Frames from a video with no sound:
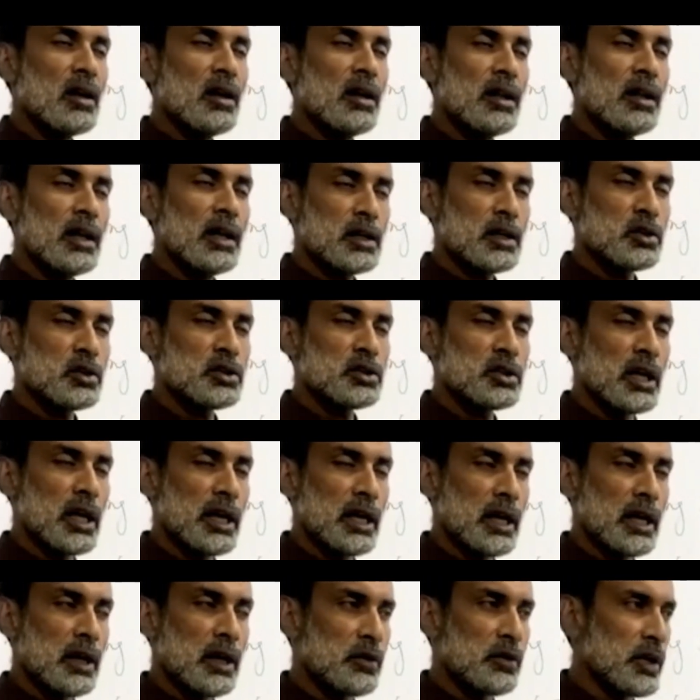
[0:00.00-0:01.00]

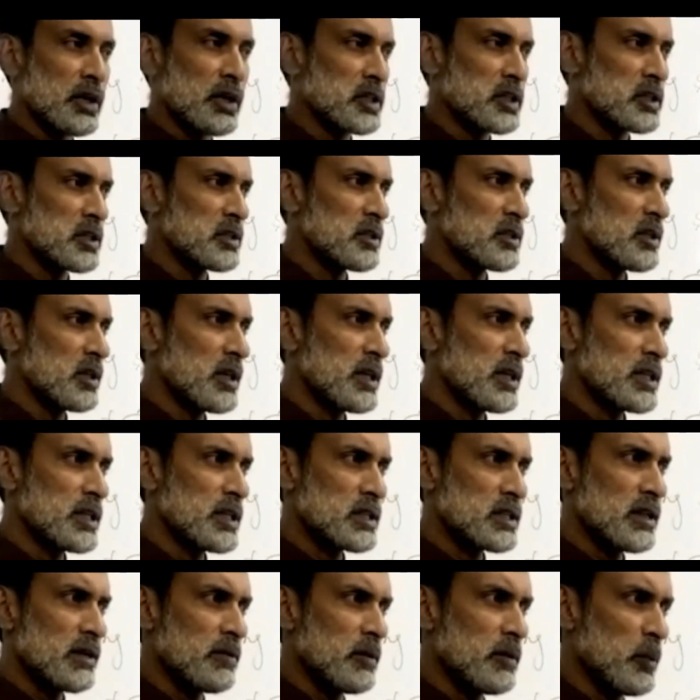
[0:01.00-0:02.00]
Electrostatic attraction.
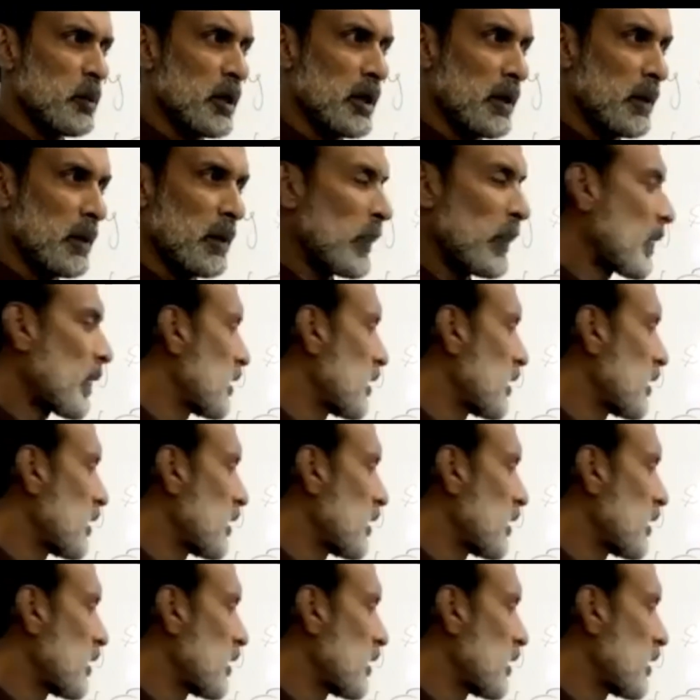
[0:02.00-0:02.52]
Understand, everybody?